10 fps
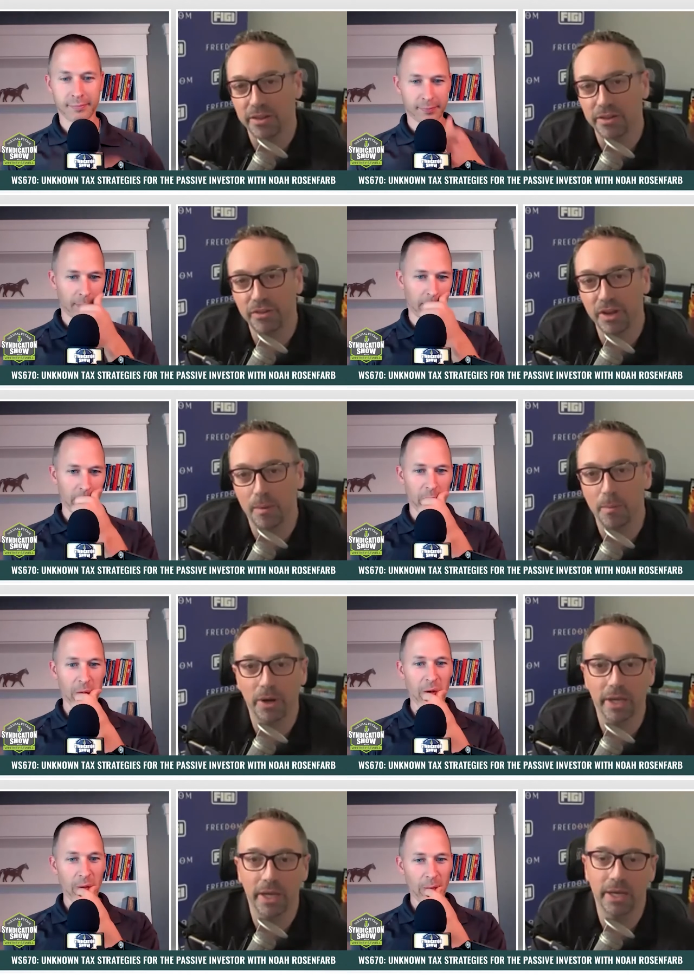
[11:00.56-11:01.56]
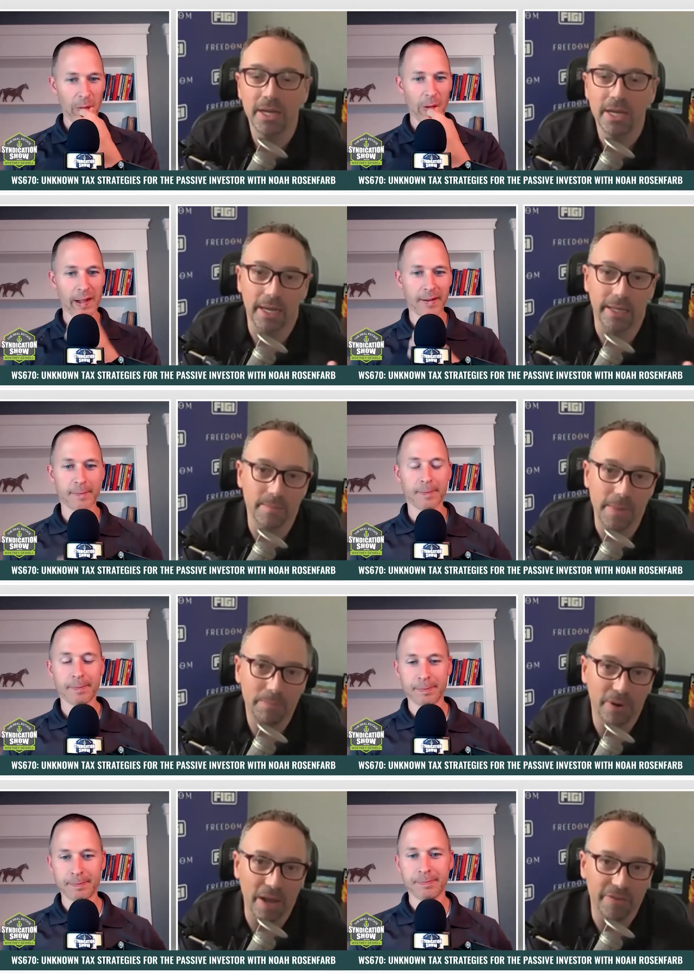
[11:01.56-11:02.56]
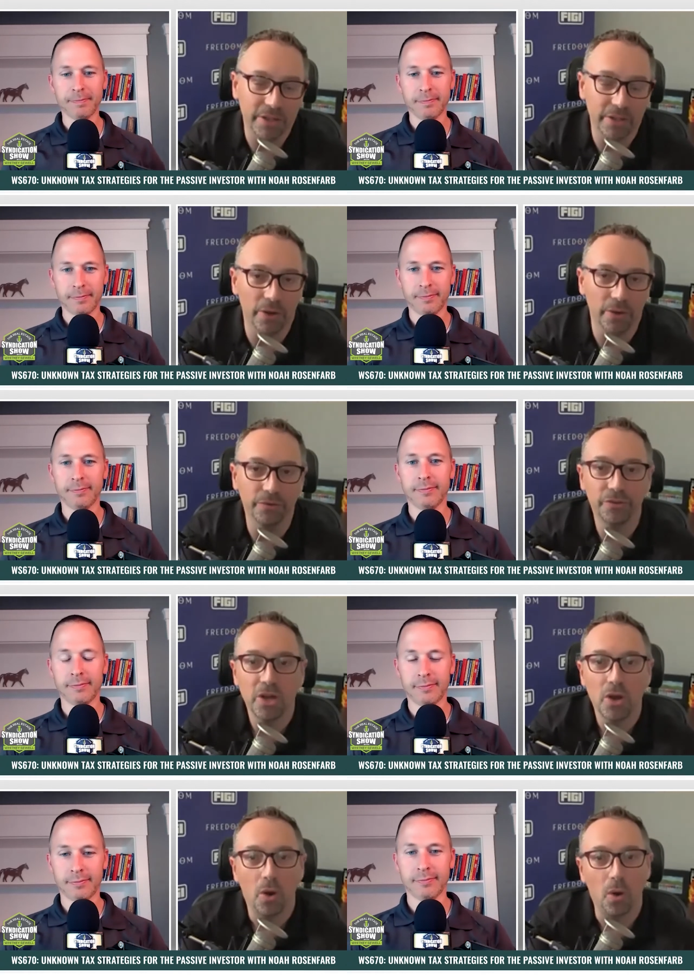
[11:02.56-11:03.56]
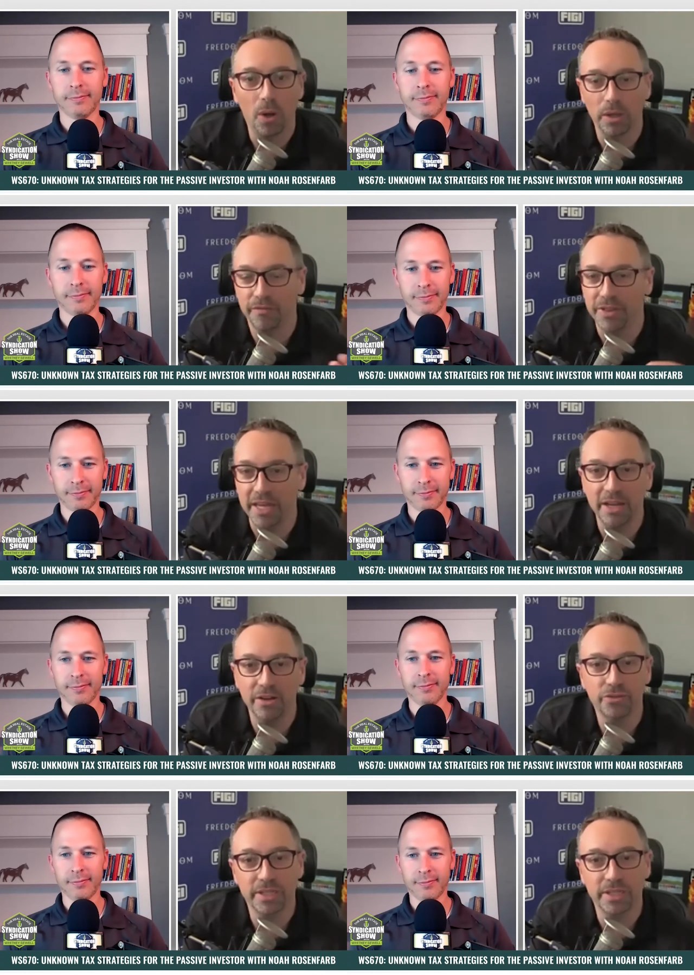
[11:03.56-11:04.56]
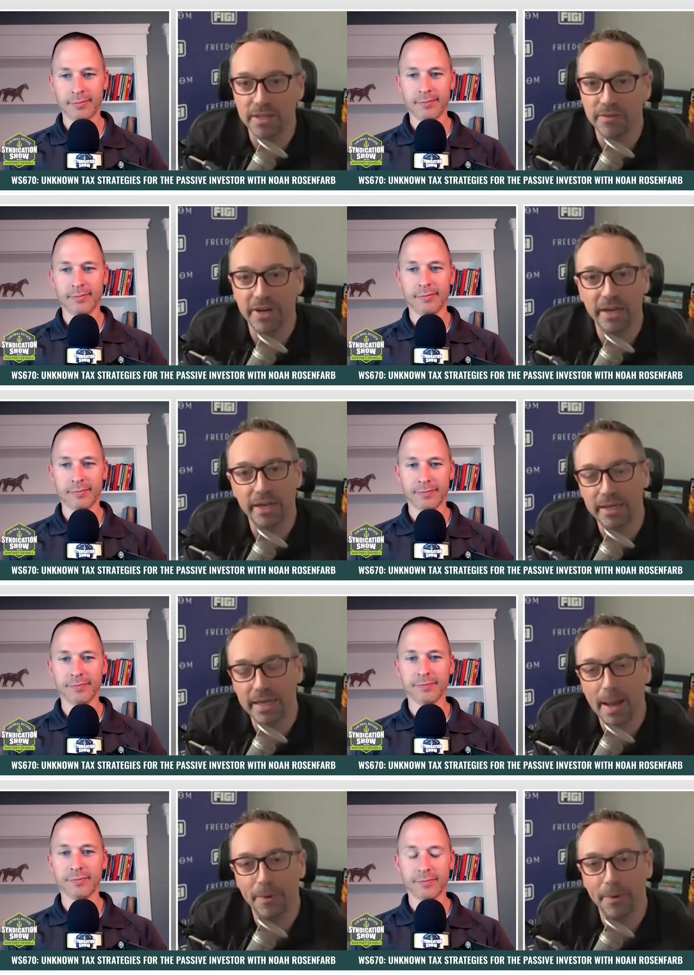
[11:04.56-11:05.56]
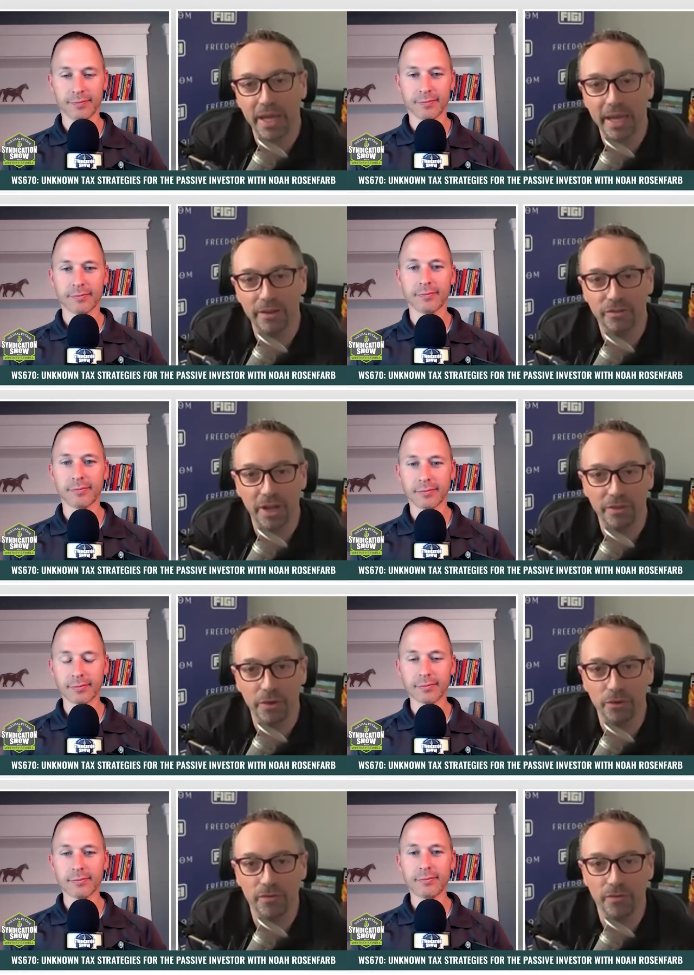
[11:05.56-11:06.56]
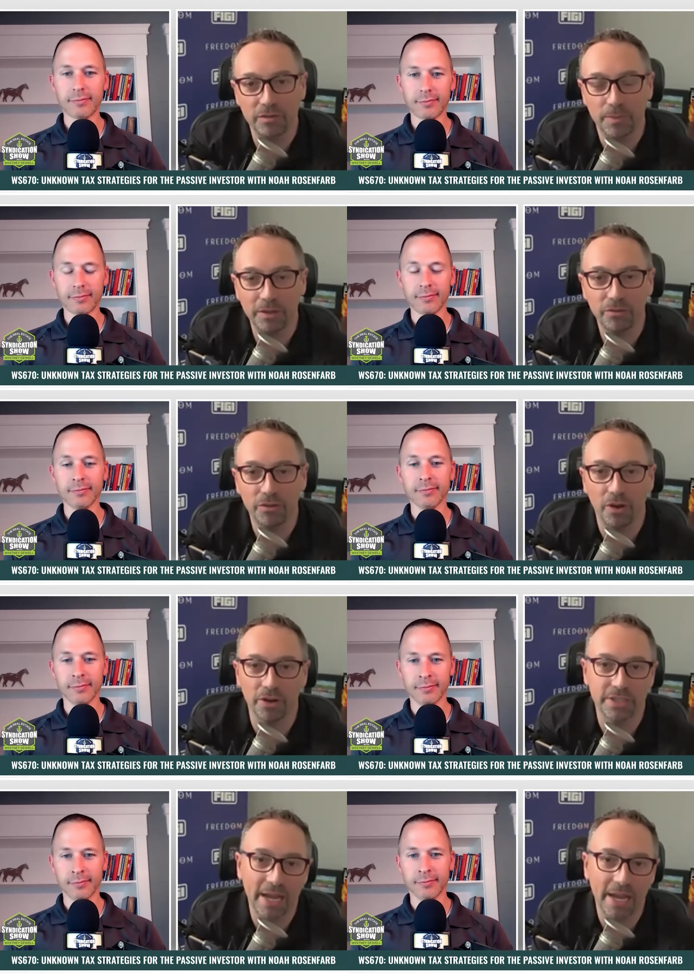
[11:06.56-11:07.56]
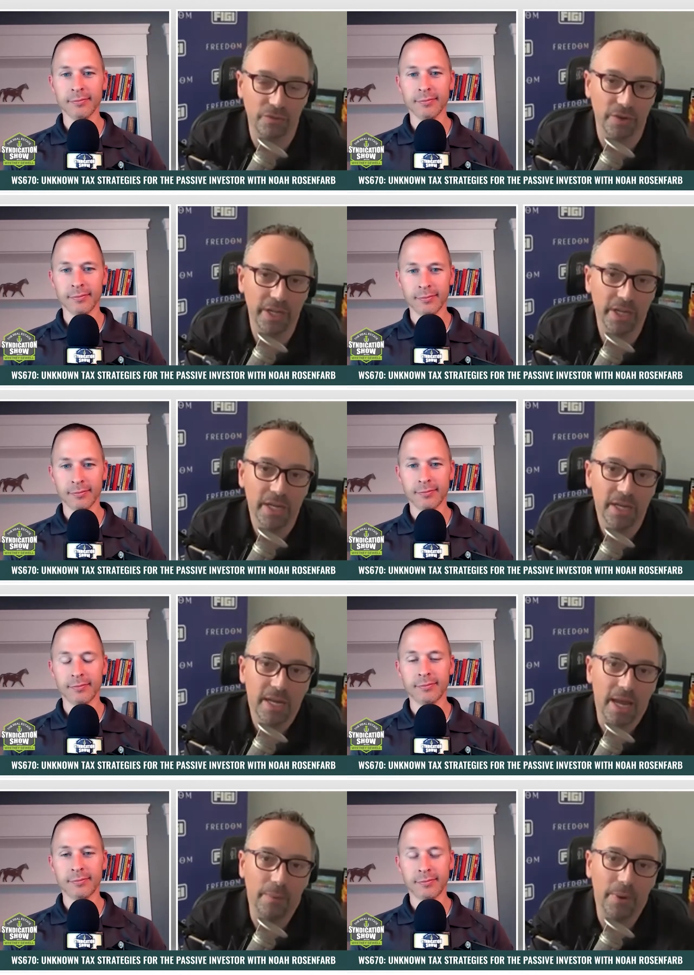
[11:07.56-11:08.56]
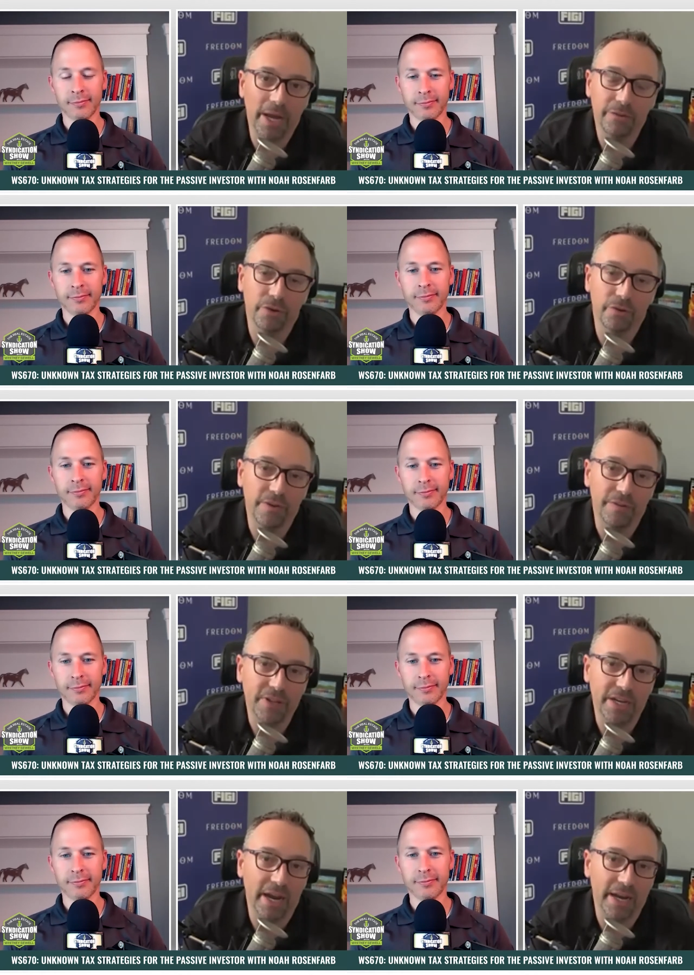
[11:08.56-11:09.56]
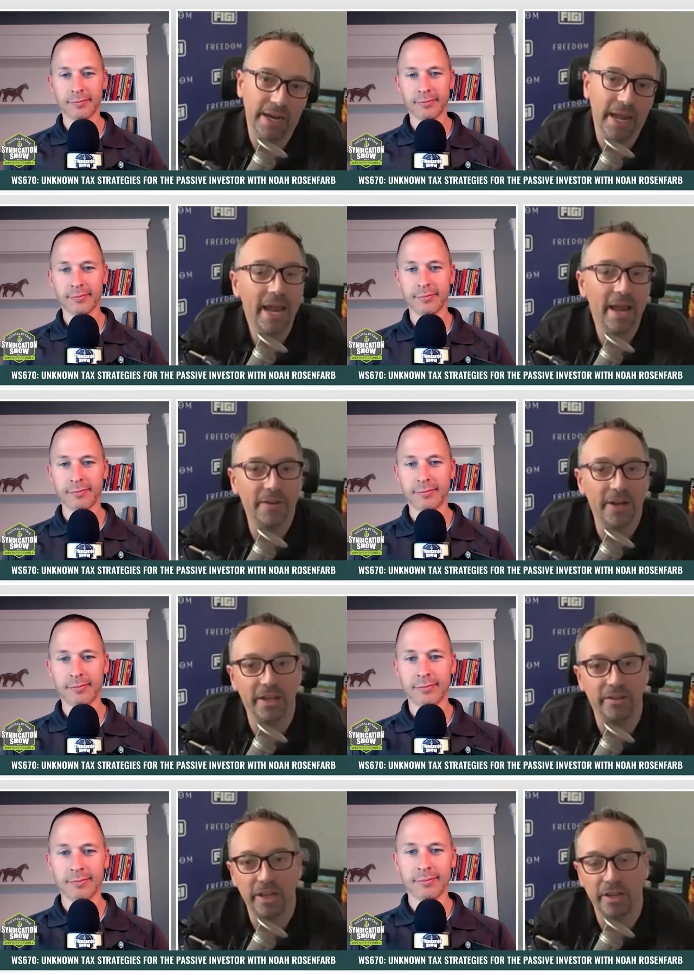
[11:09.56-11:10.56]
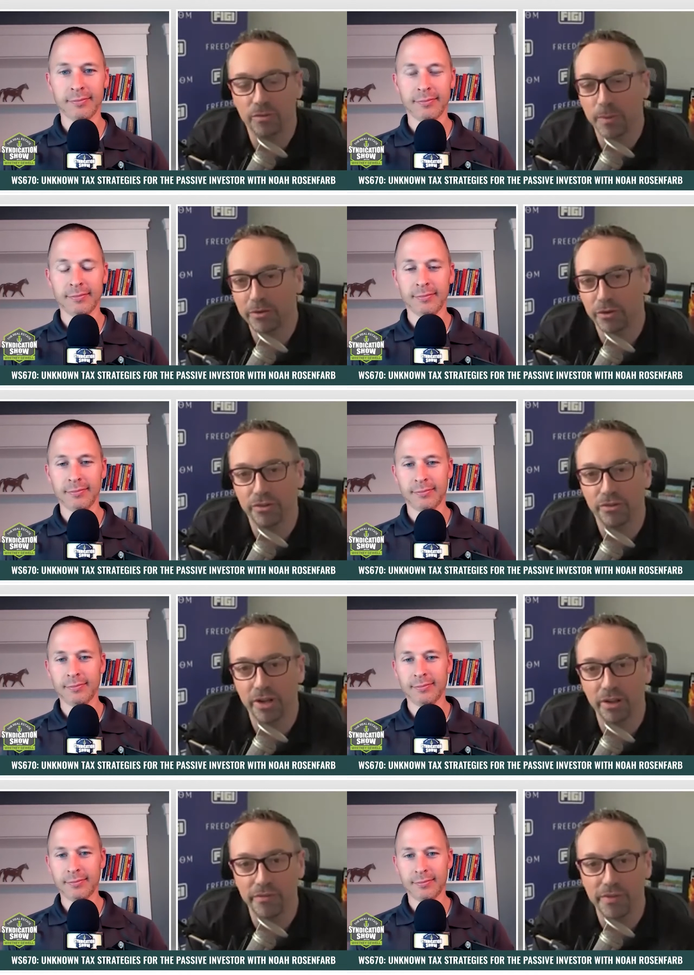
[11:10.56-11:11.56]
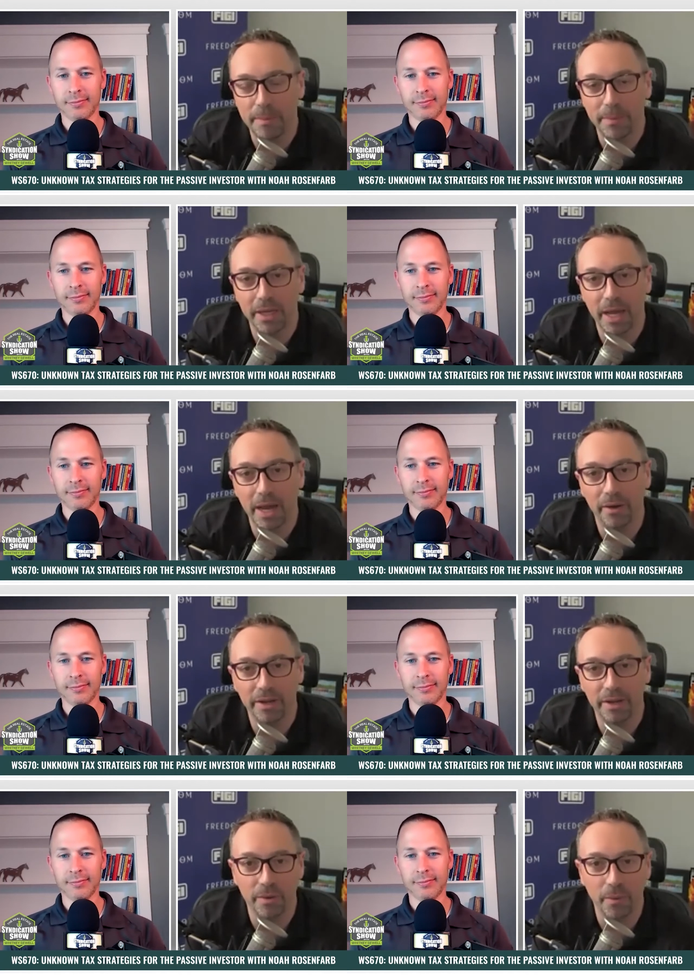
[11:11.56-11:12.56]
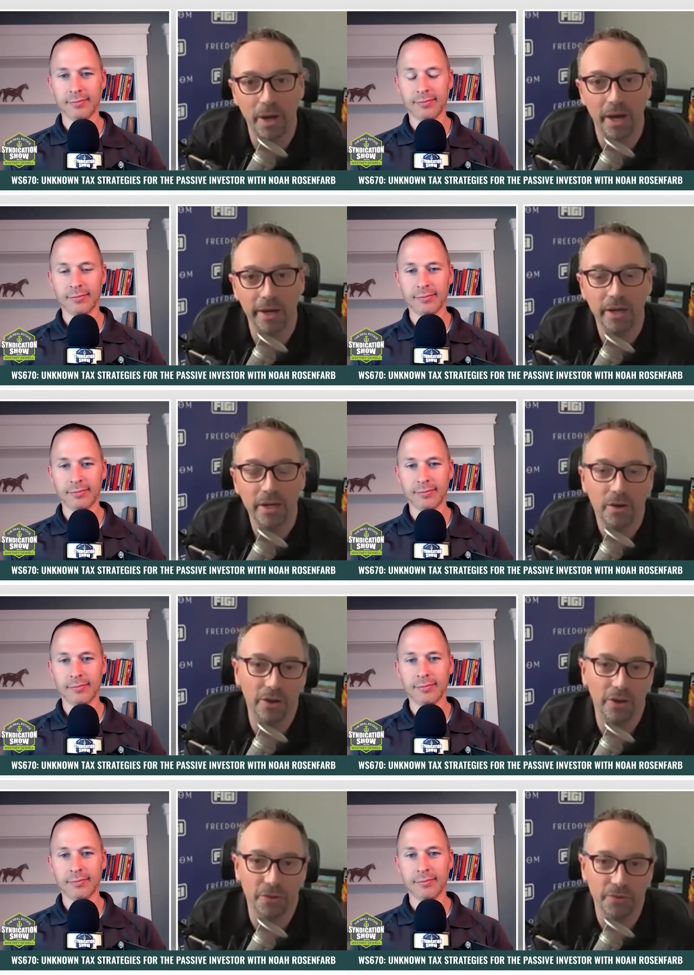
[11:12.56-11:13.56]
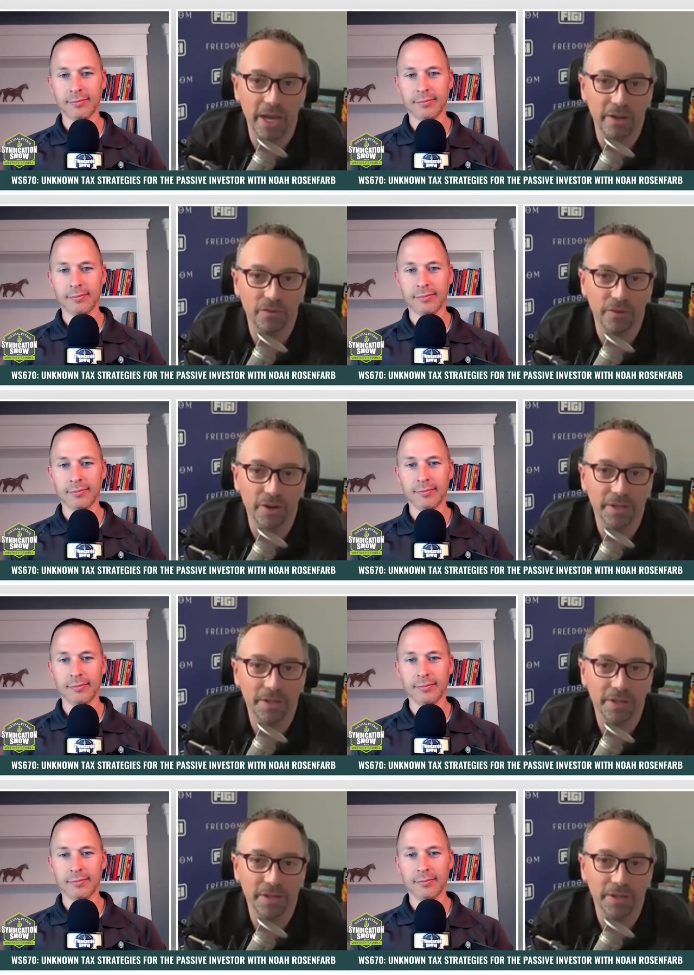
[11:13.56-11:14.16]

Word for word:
Speaker 1: the stock market. I can make private loans all of the interest, dividend, and capital gains on those investments are tax free. And when I turn 59 and a half, I could take as much or as little of that money out as I want, also tax free.